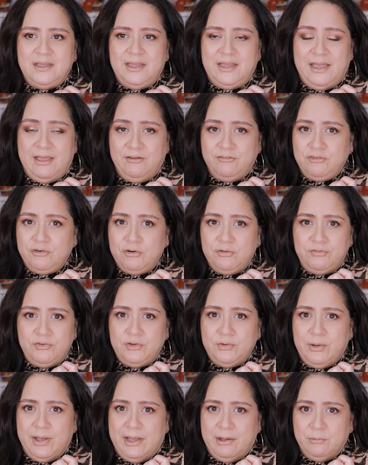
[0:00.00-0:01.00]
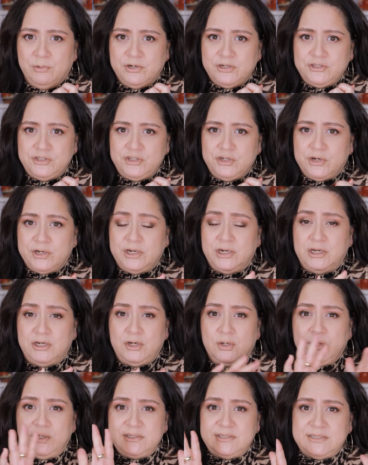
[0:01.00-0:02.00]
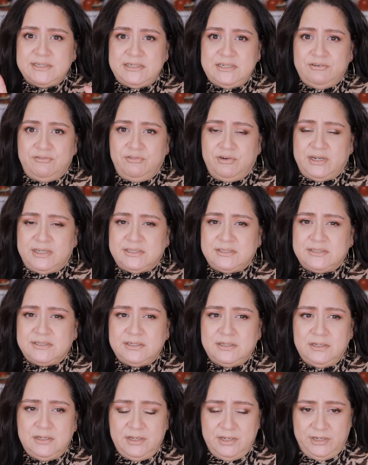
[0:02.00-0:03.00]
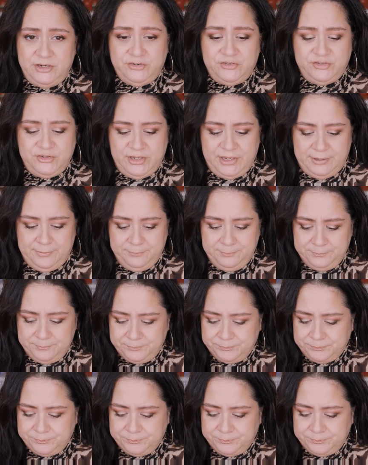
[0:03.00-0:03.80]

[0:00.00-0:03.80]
after a few hours, you're gonna notice a difference in your skin.